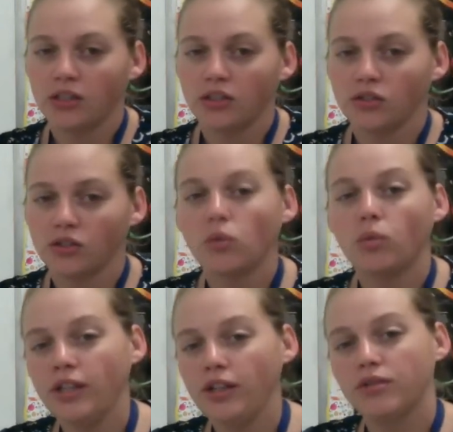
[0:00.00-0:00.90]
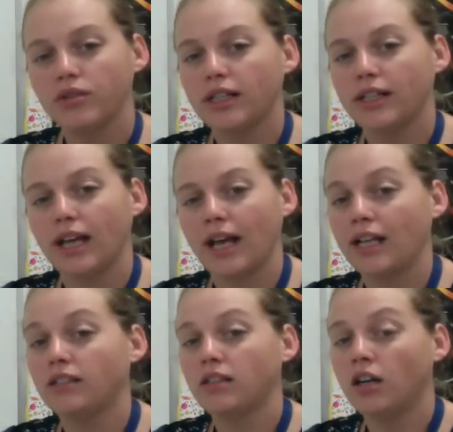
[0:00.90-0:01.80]
So when you drink
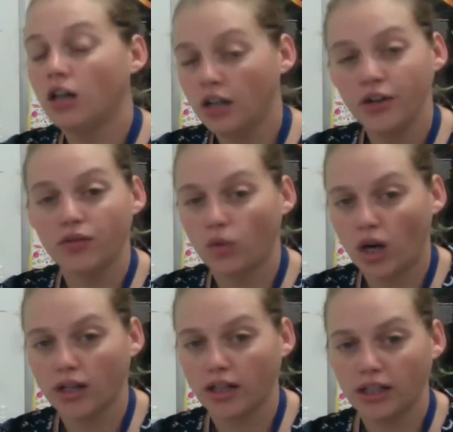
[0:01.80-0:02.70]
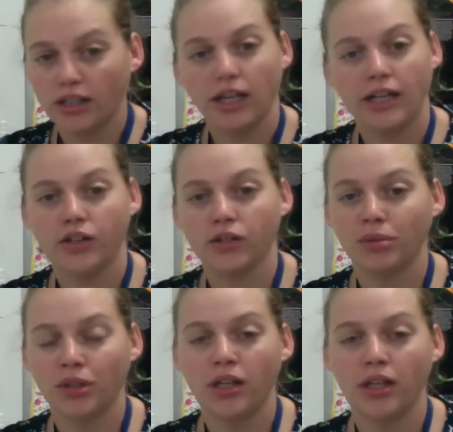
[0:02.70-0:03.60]
a ton of water and your
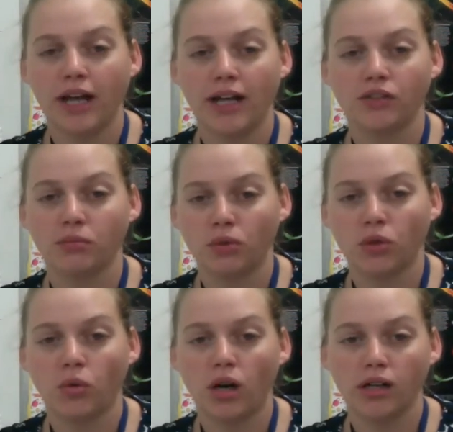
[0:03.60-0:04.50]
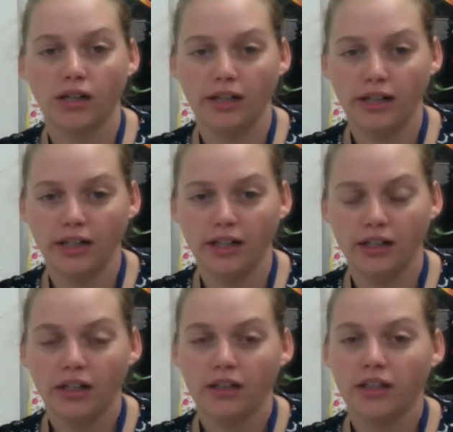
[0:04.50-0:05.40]
blood has more water in it
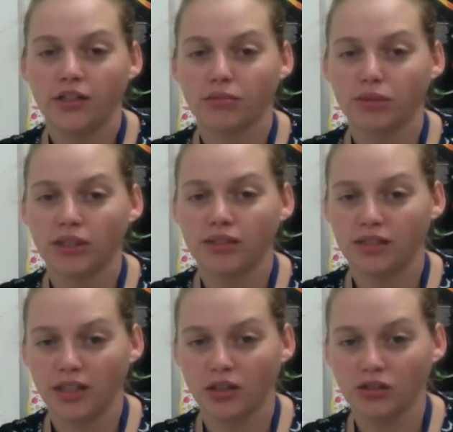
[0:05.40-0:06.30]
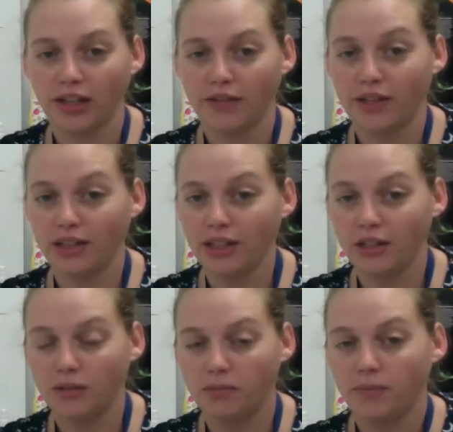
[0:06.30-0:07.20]
than your blood cells have in
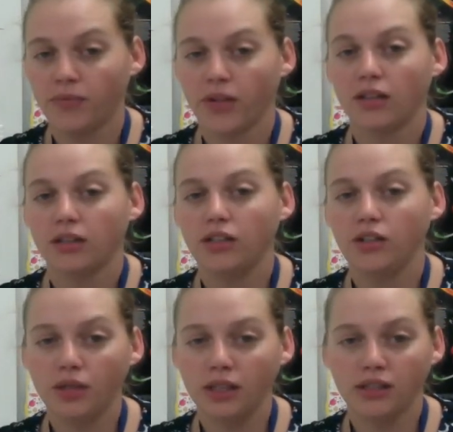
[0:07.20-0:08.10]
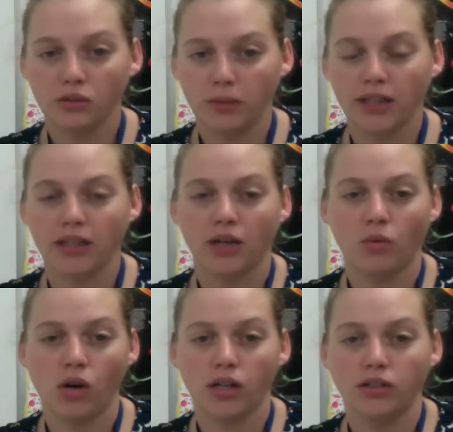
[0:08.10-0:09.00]
them, then you can expect that
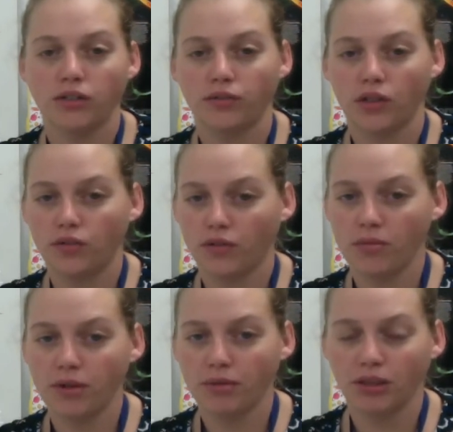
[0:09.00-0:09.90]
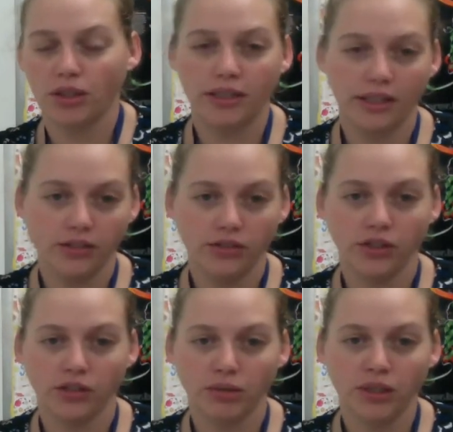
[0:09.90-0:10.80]
water to flow from your blood into
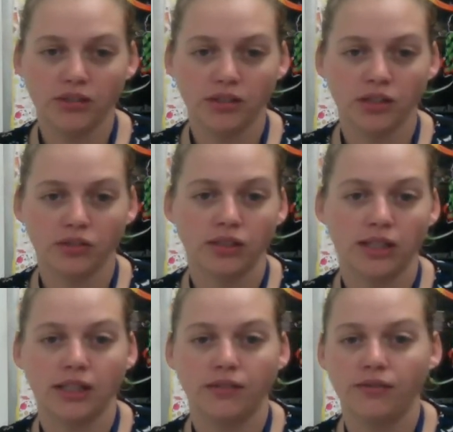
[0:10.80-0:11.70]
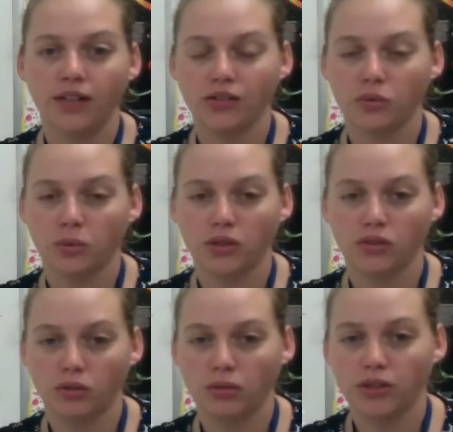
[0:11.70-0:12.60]
your blood cells, and they can in fact swell so
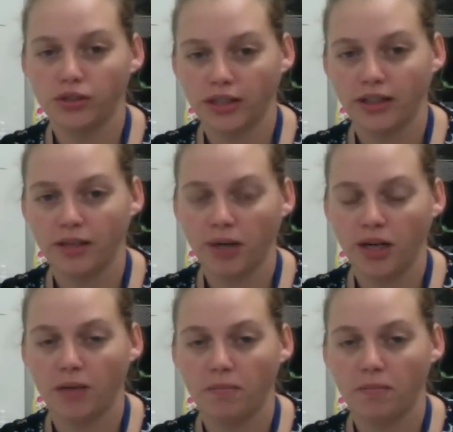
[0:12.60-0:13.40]
much that they pop.